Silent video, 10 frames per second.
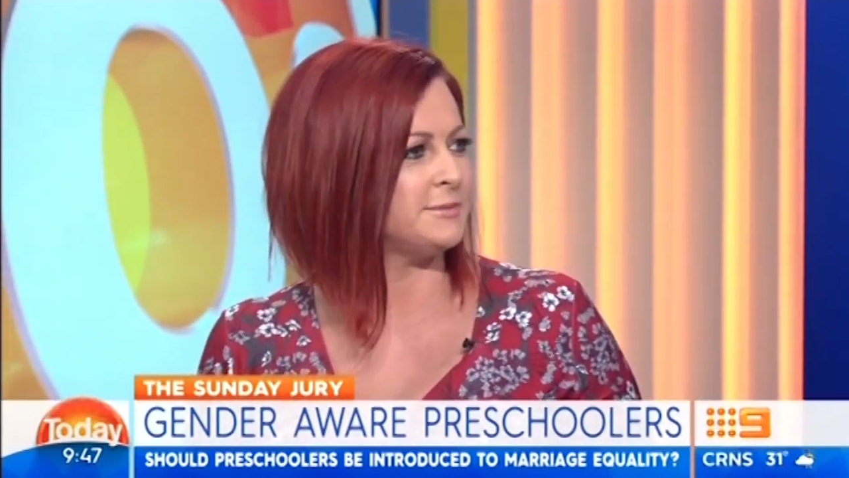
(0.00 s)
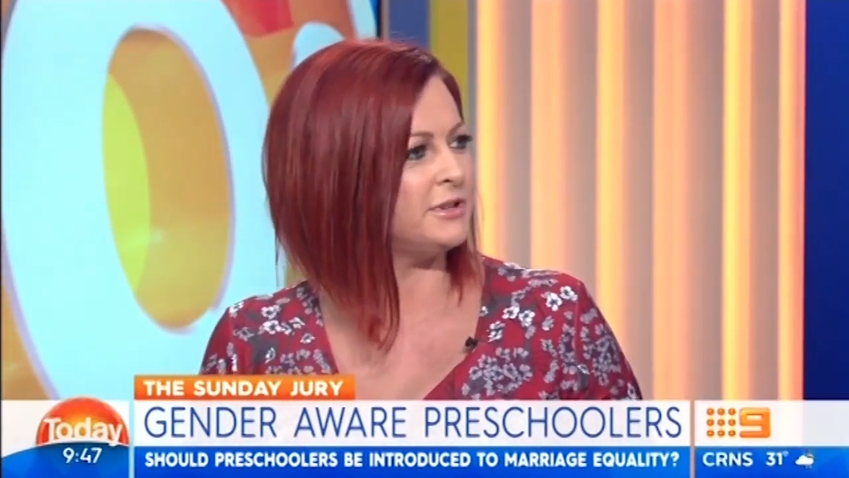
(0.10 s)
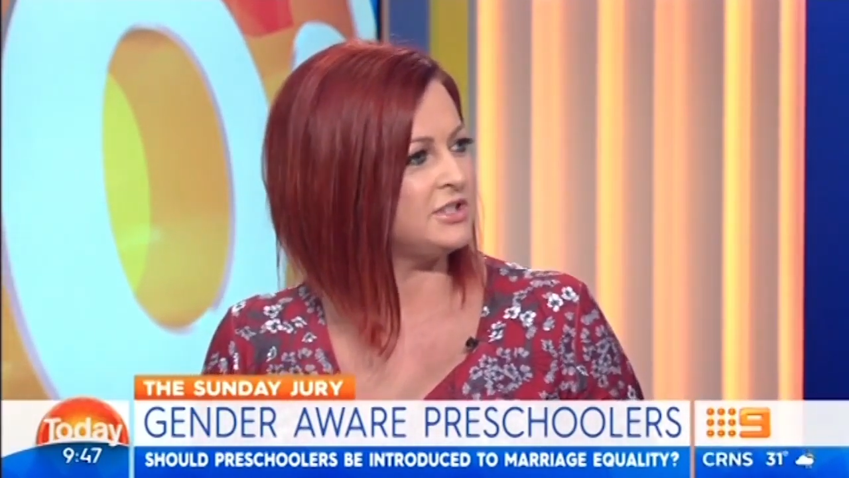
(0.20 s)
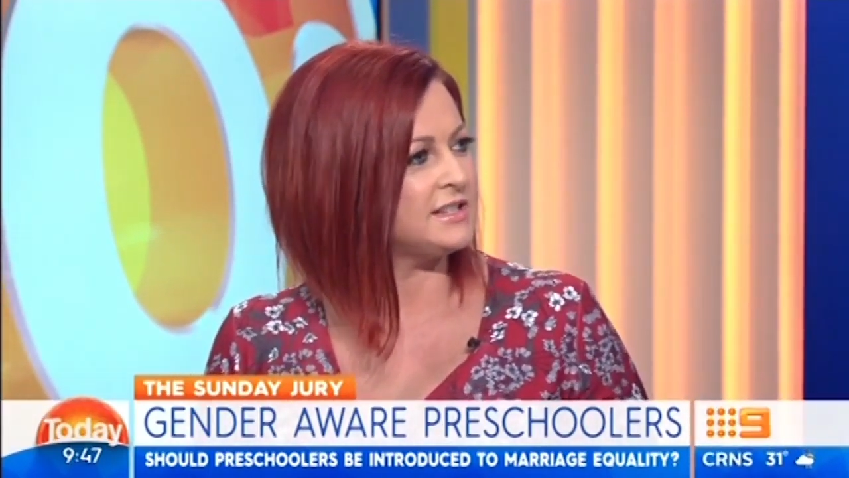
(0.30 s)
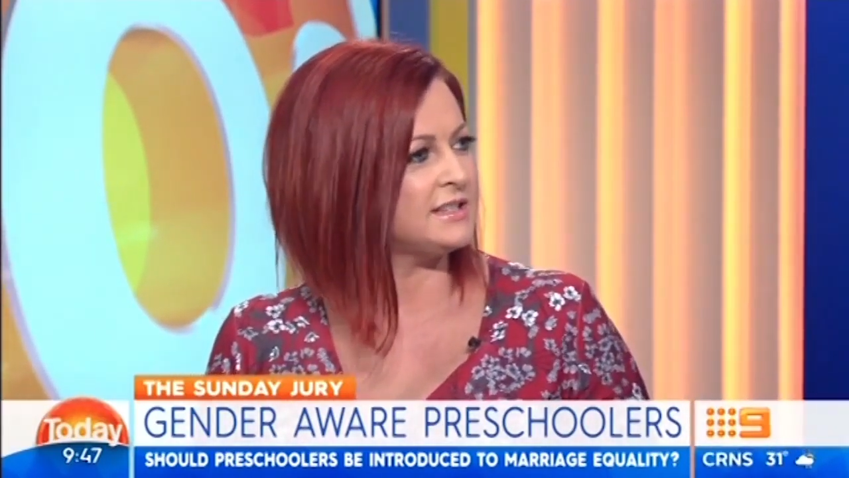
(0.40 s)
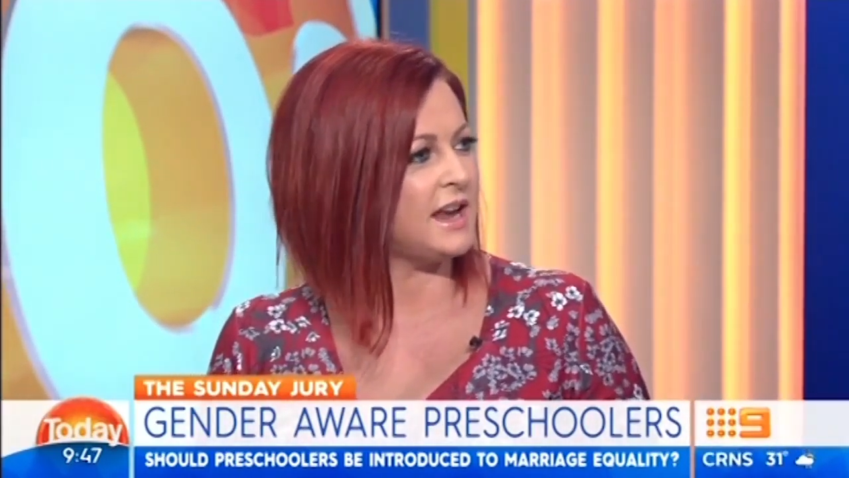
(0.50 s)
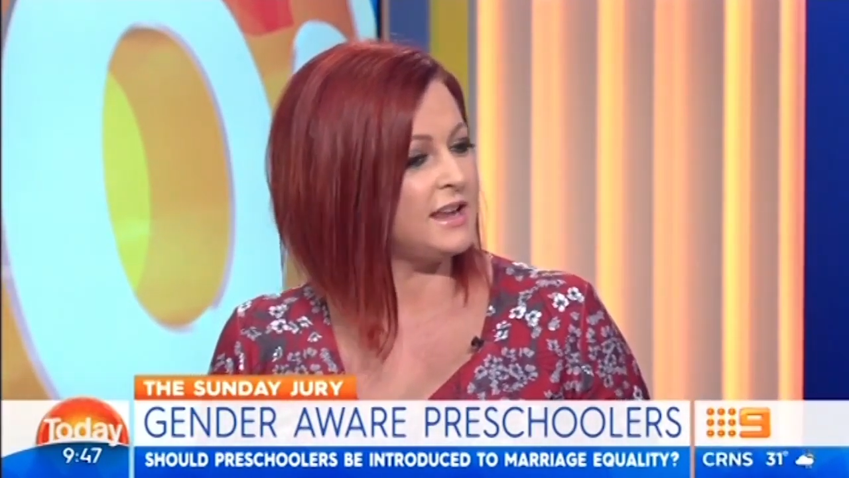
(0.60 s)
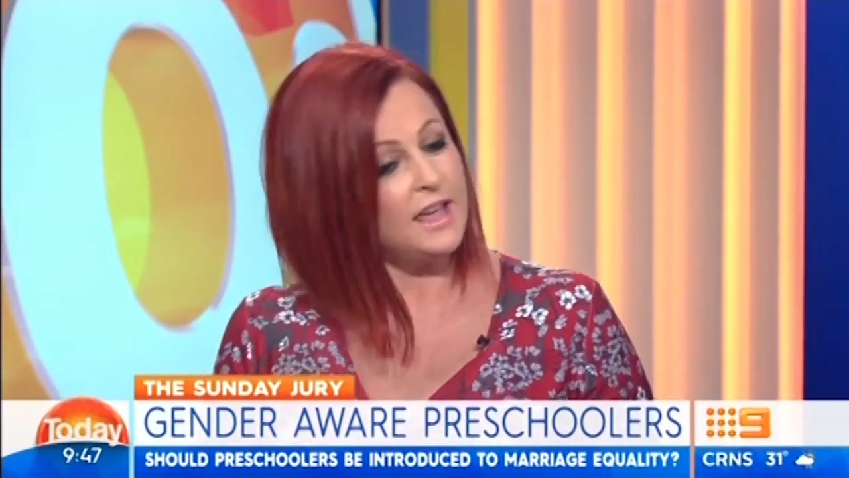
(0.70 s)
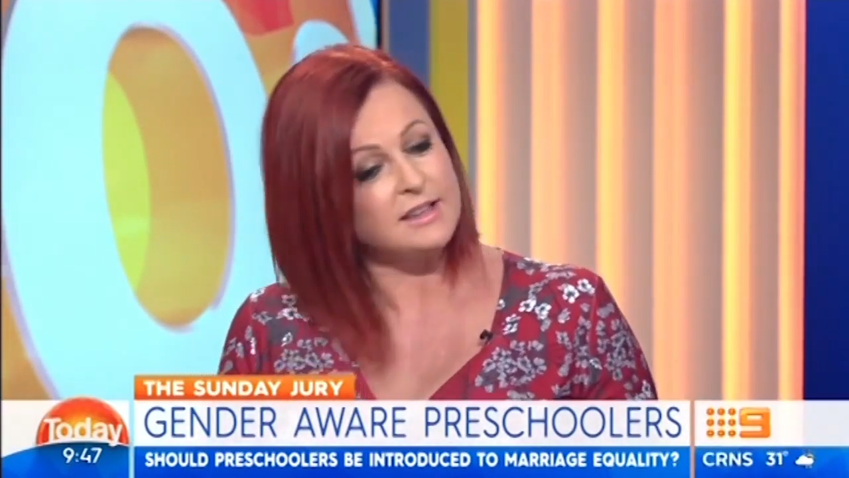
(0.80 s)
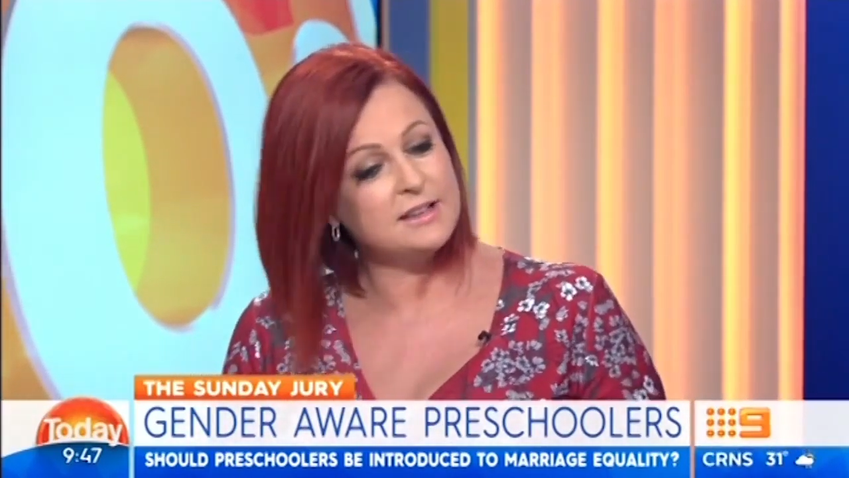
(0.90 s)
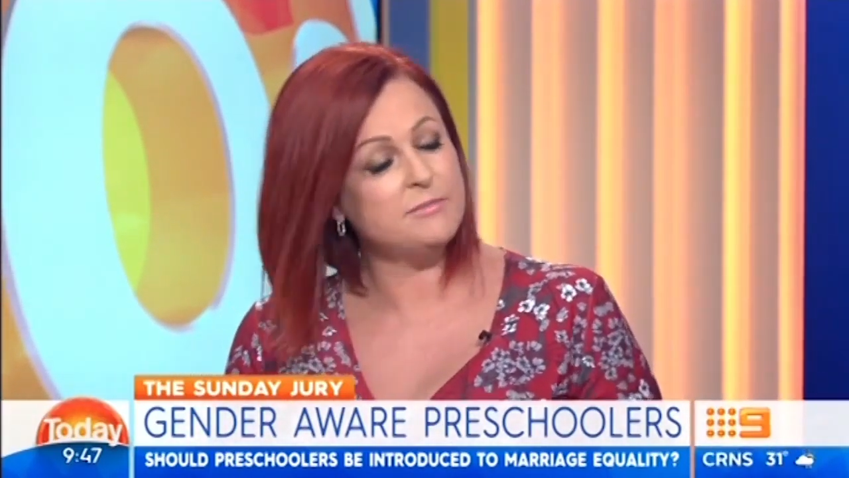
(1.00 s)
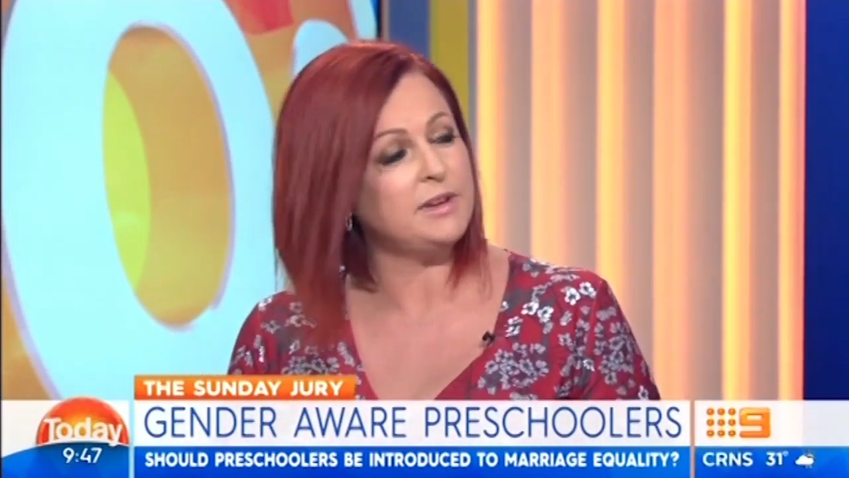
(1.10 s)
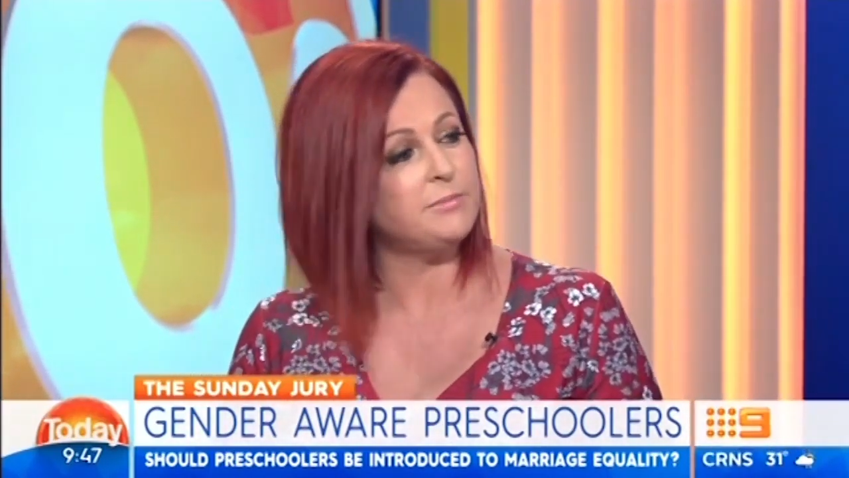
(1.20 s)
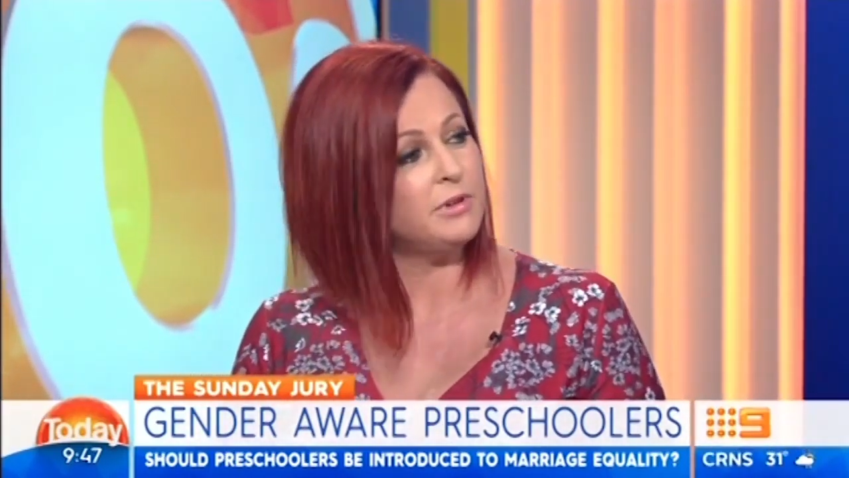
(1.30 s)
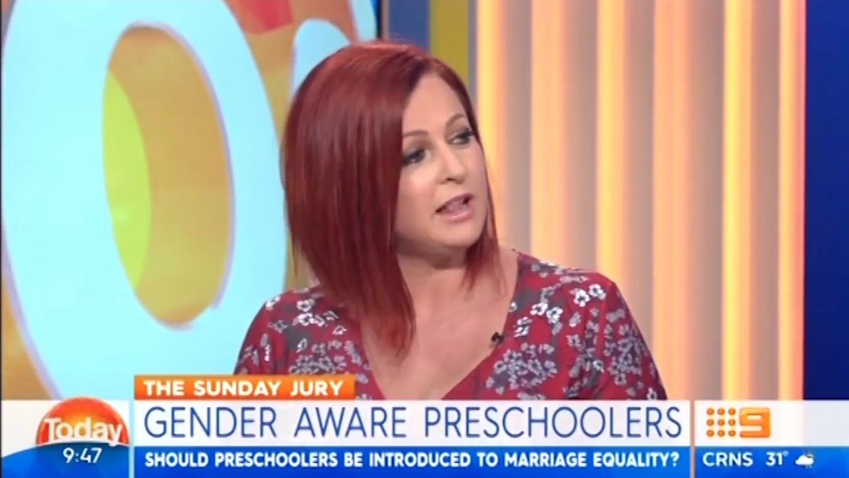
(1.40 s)
but just say, yeah, some
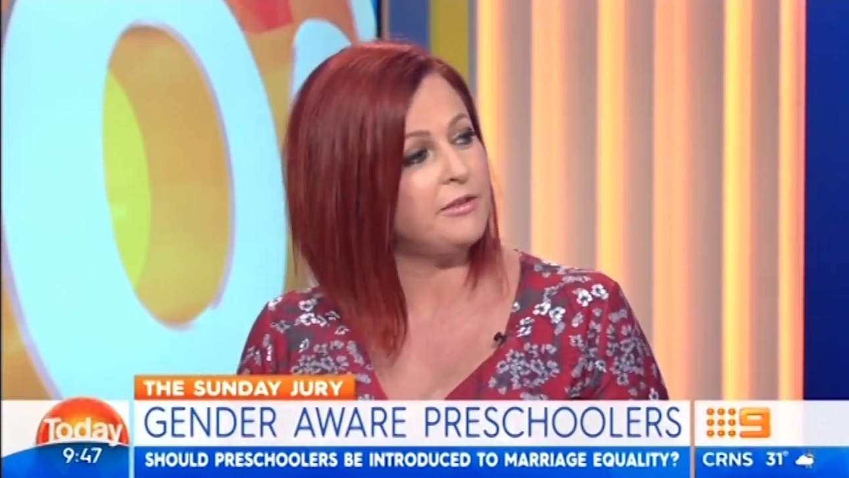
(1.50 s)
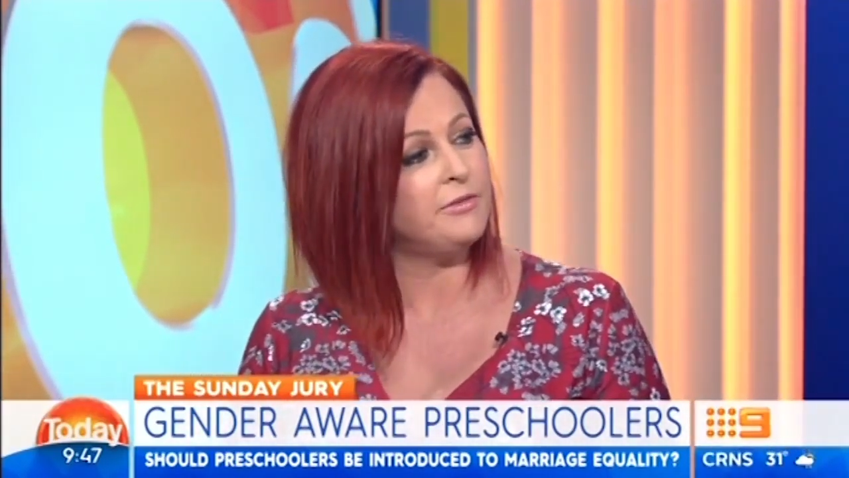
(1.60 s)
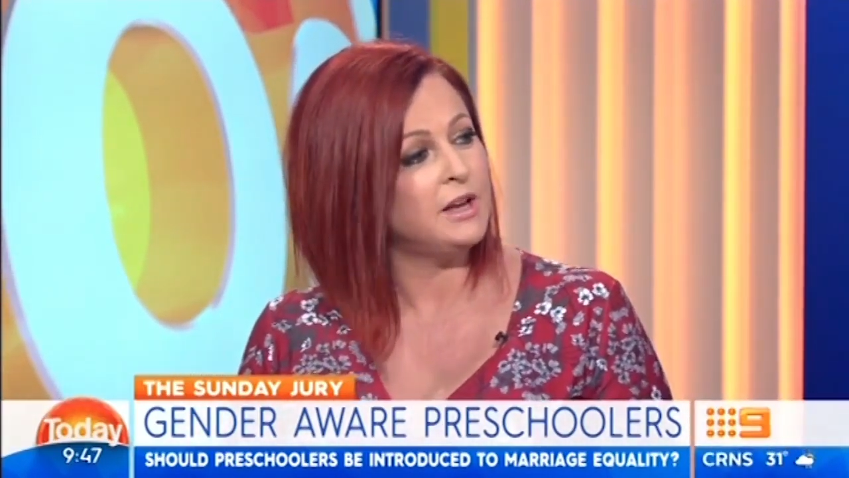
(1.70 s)
people have but I